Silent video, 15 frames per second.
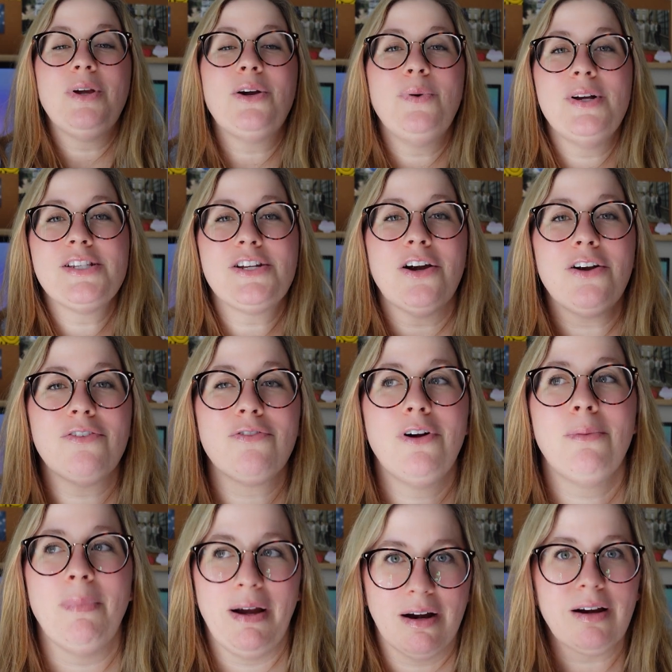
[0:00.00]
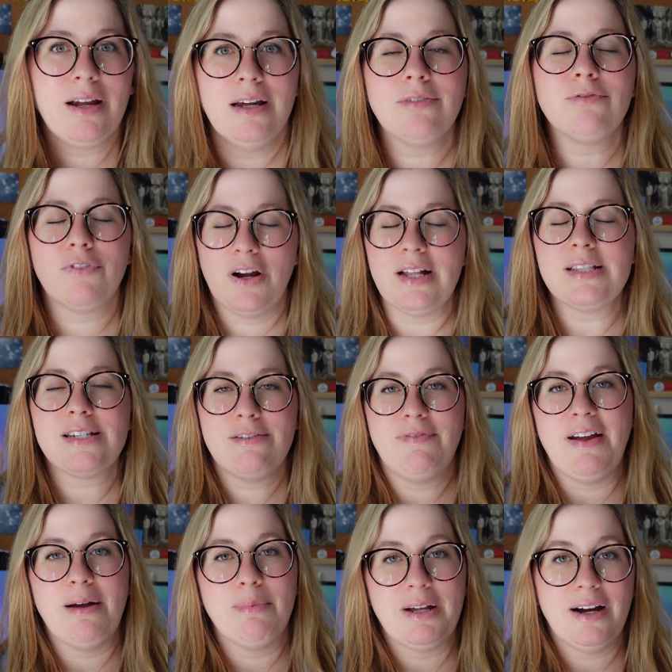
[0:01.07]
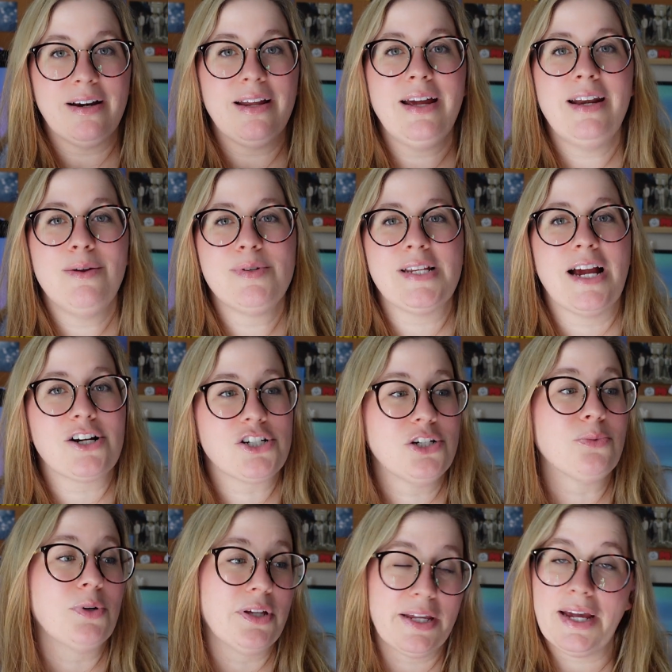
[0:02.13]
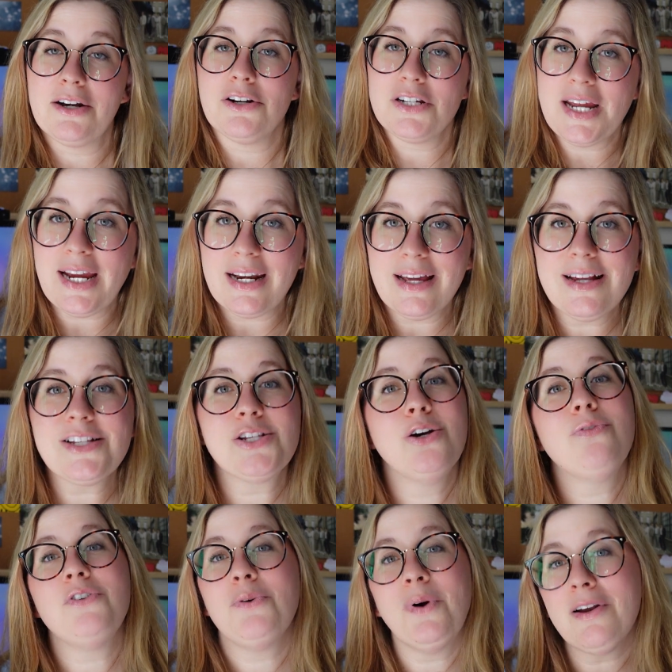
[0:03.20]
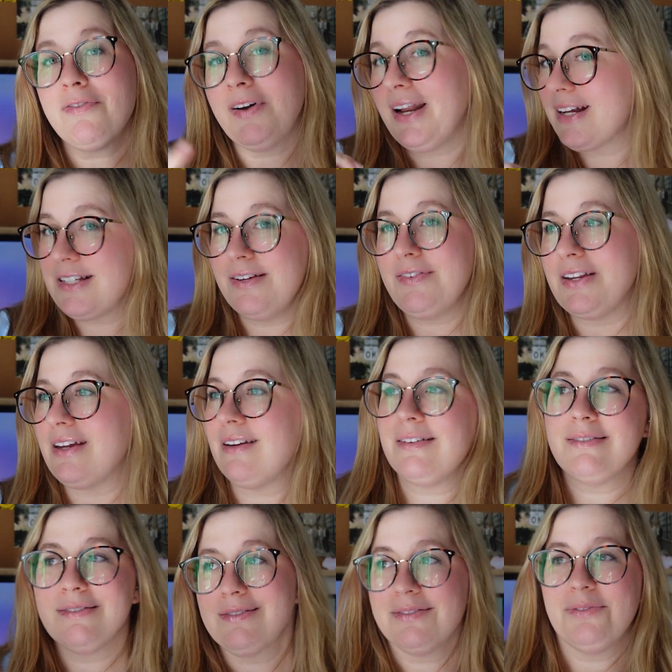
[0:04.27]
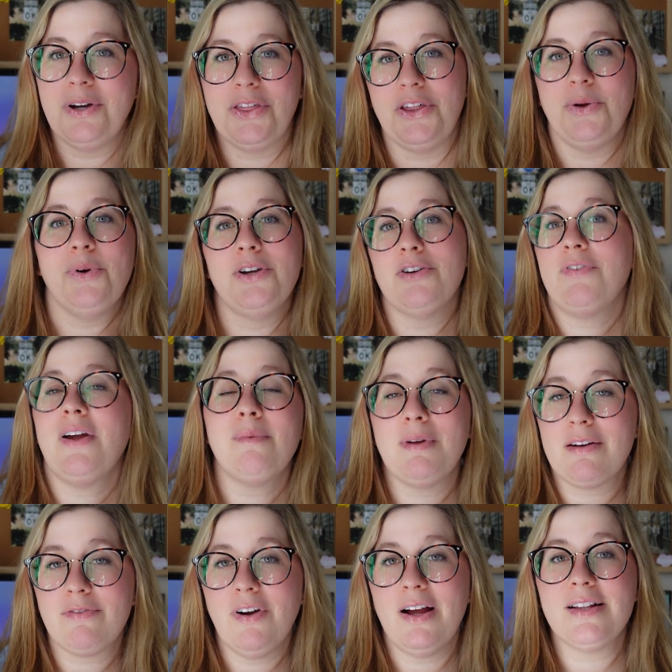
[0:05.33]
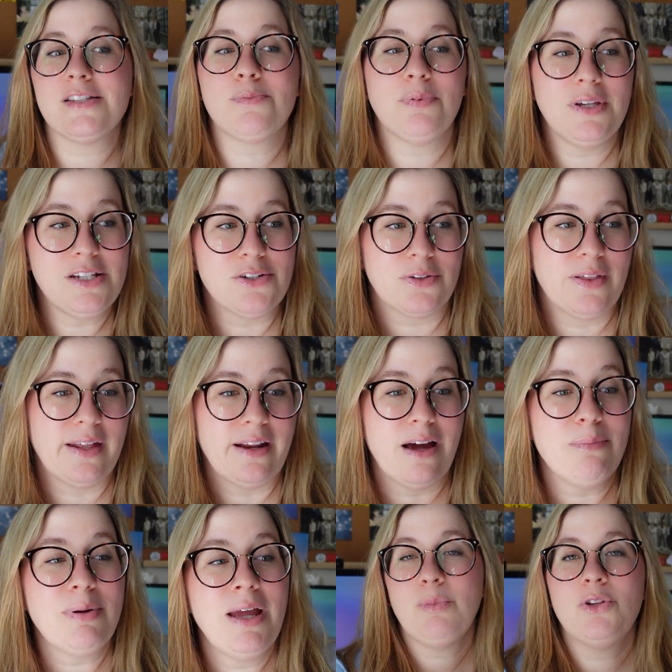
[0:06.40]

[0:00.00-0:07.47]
we quizzed our American friends and family on it and it was actually really entertaining. So if you want a fun activity, with you and your family and friends, please look that up.